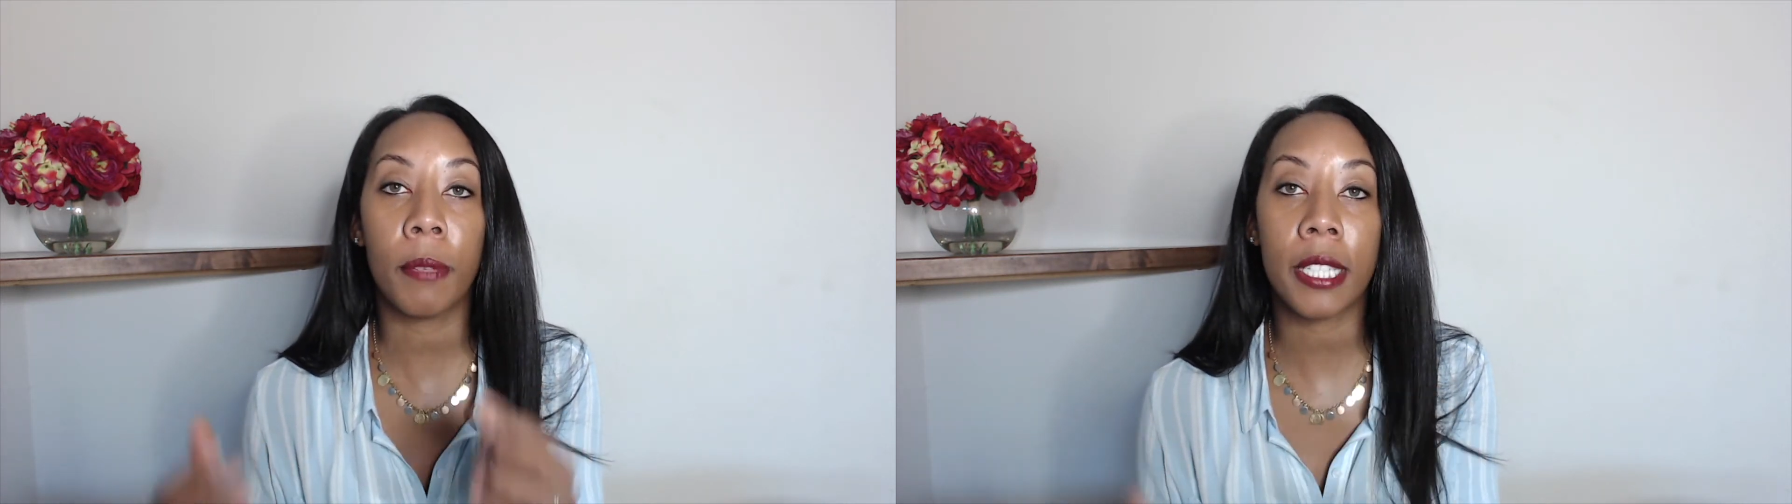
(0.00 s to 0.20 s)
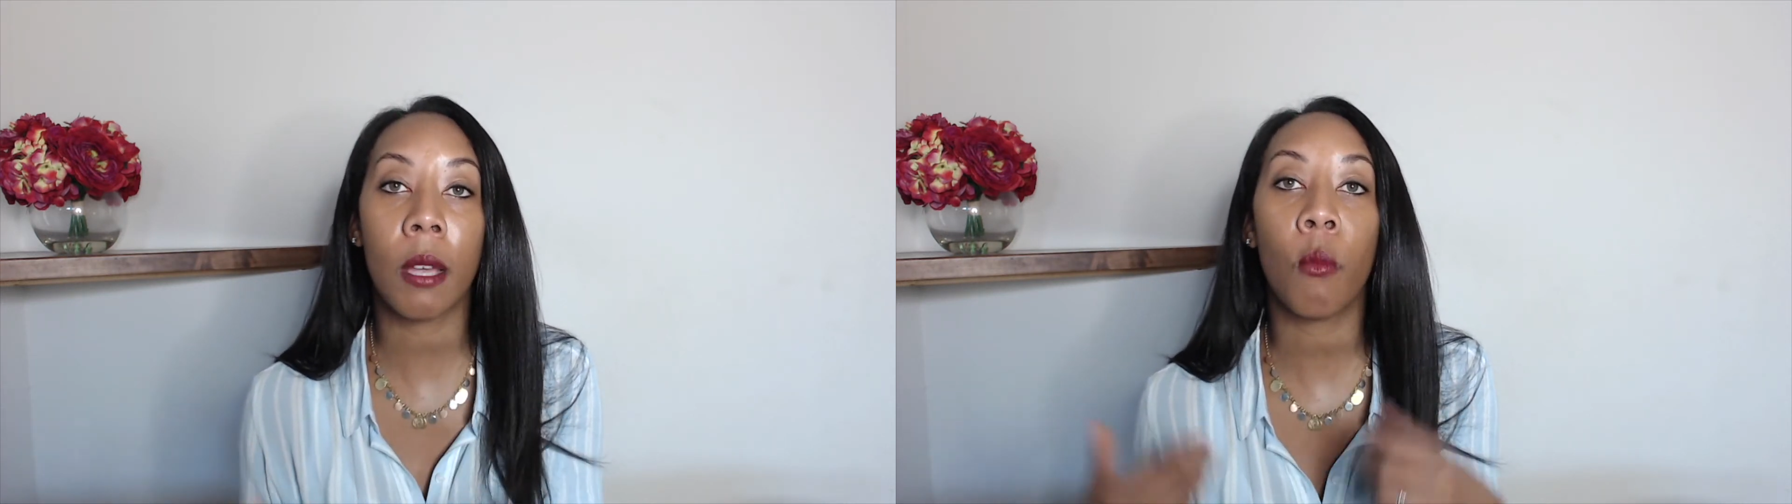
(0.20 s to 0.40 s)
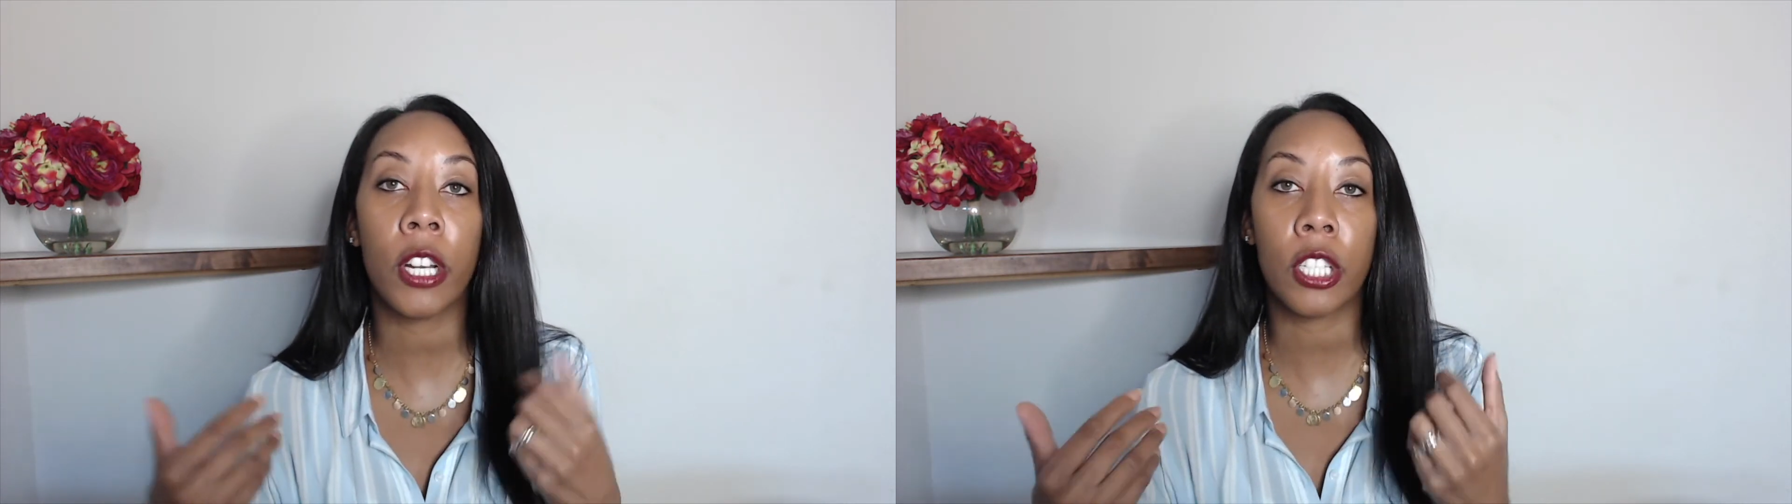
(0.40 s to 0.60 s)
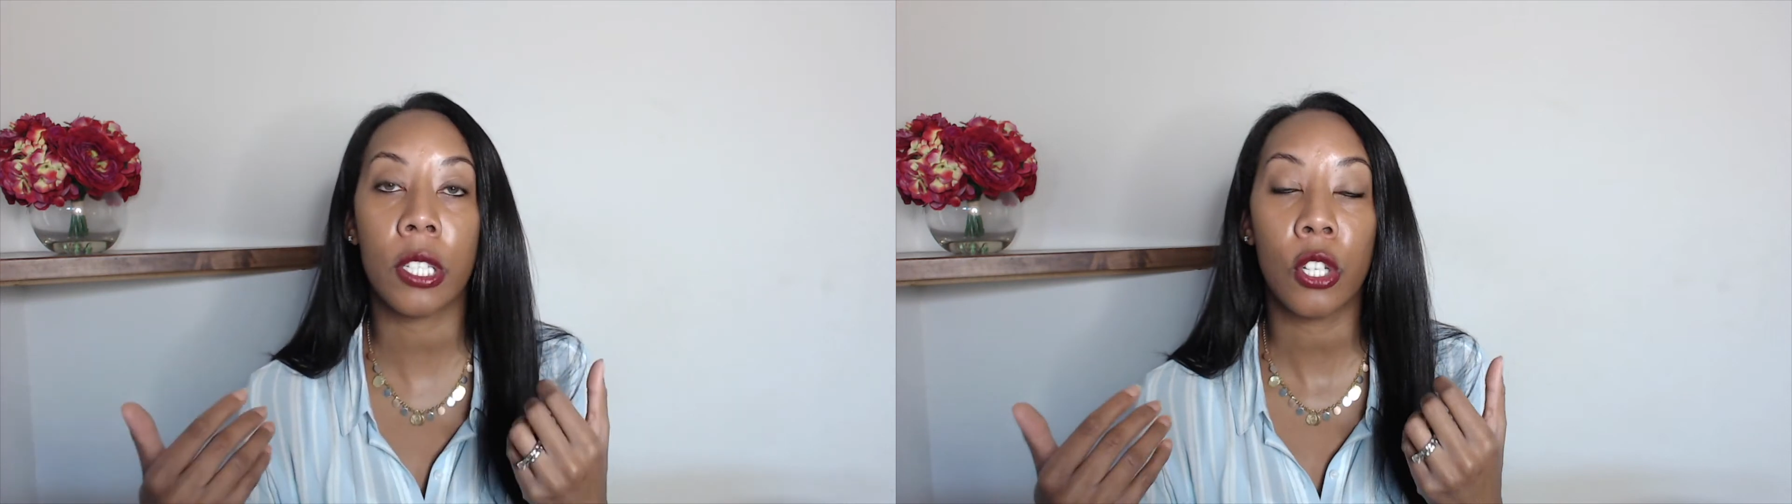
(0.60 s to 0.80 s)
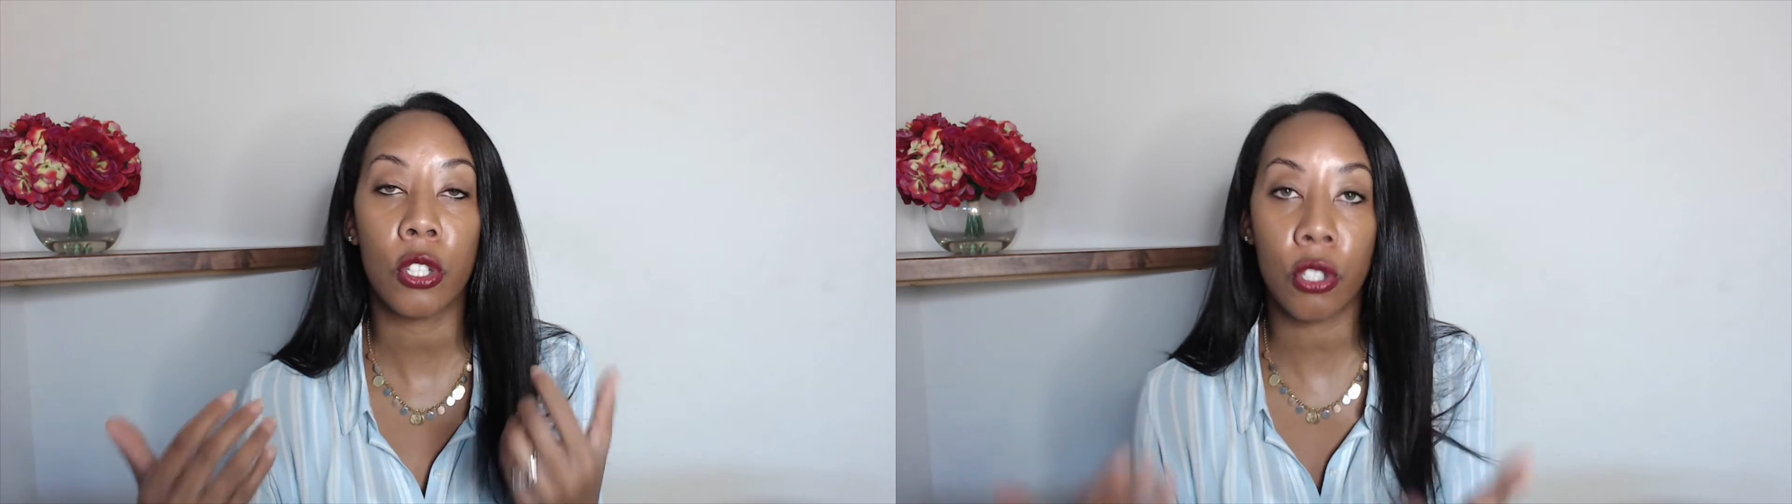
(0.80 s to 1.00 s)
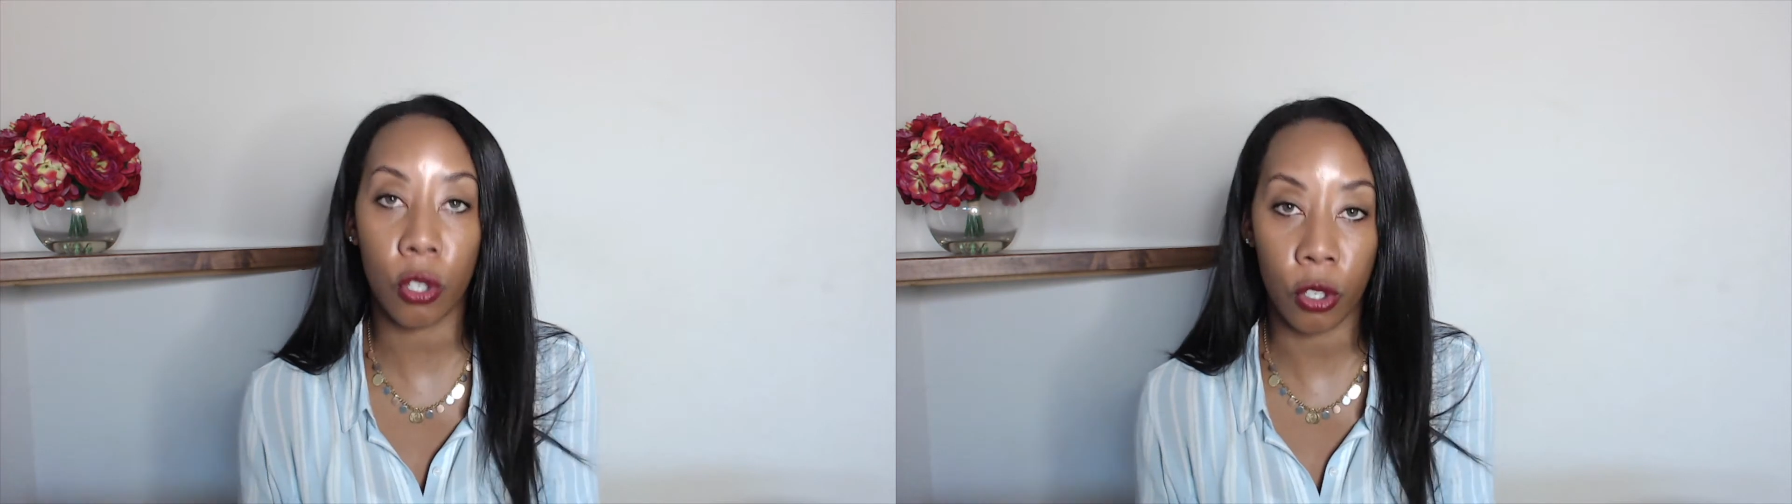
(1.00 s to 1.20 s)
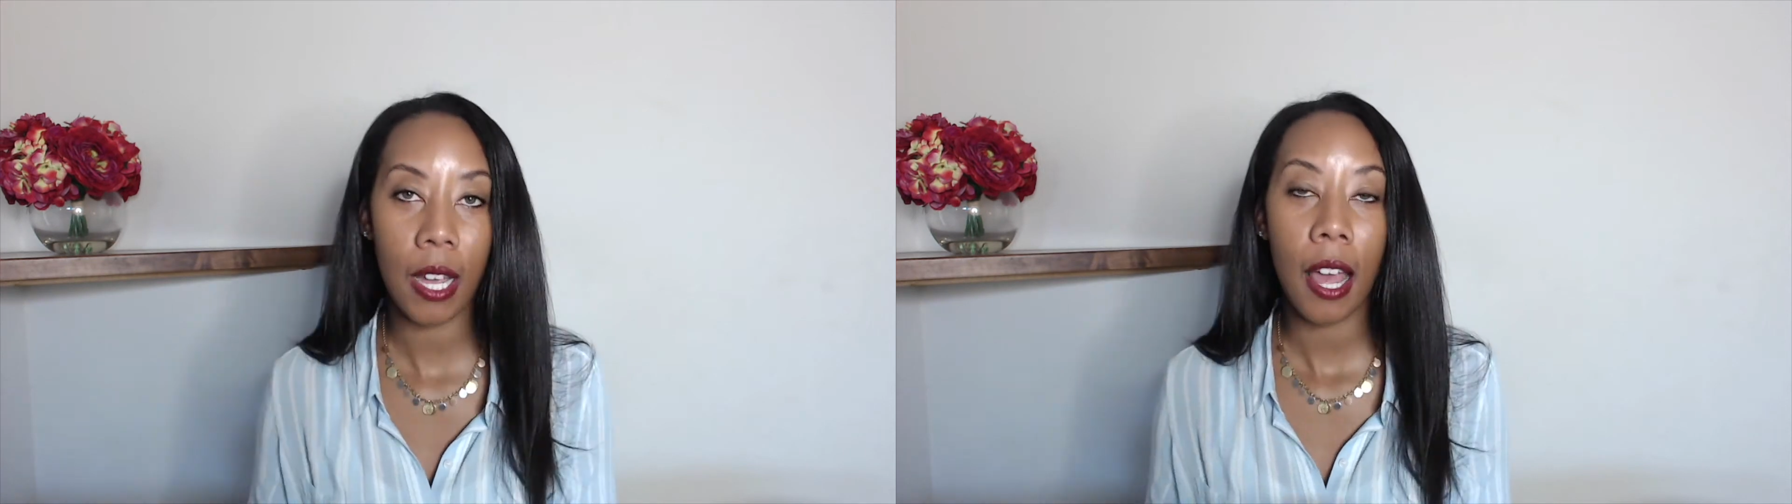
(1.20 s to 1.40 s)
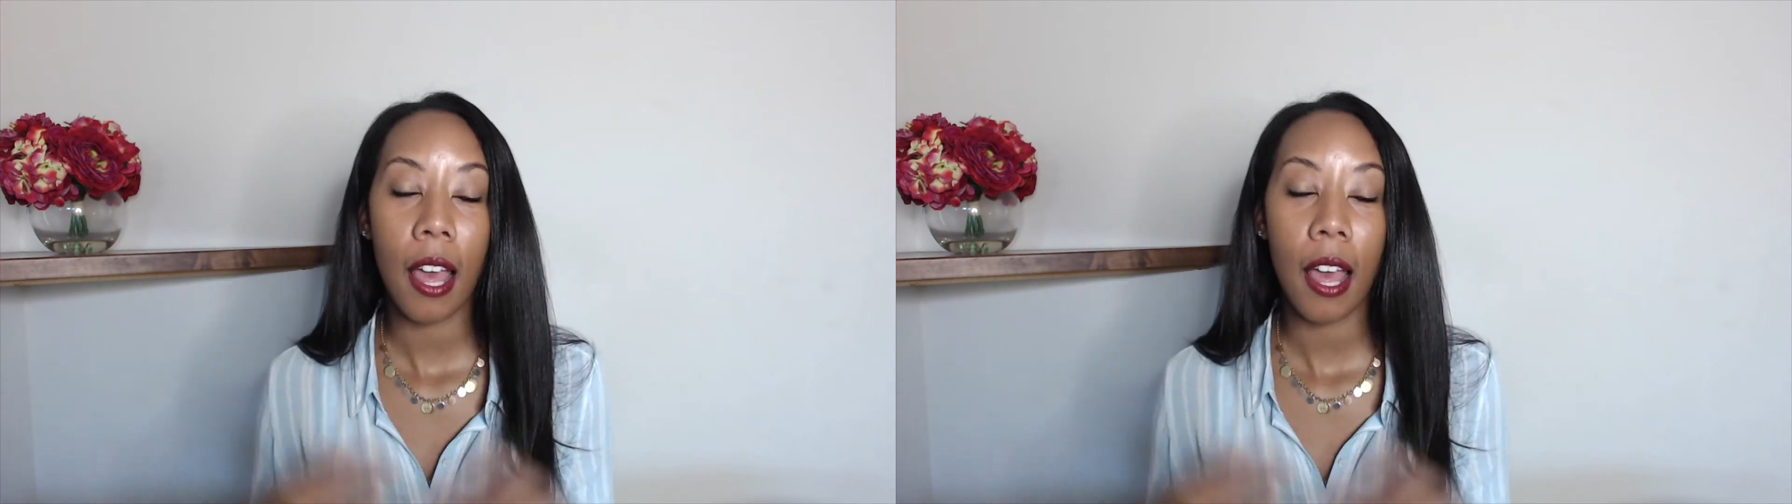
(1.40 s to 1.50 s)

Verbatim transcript: someone's search.